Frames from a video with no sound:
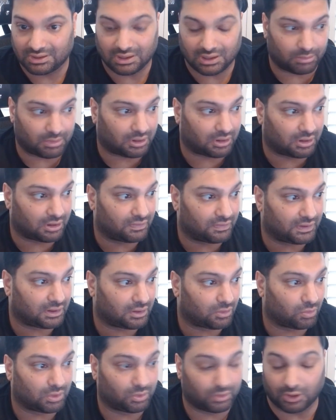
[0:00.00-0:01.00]
Are there,
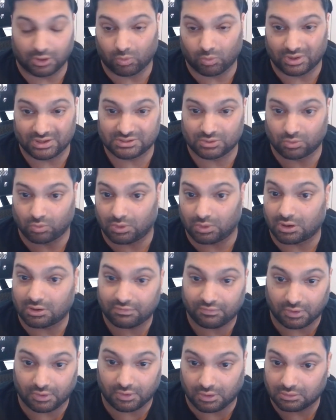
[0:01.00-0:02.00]
what is a
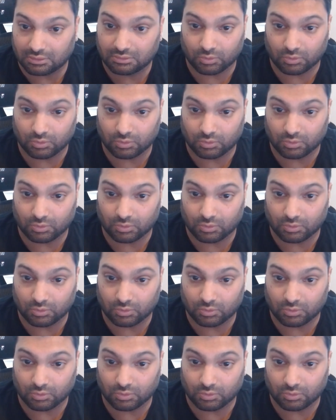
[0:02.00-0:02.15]
waterfall,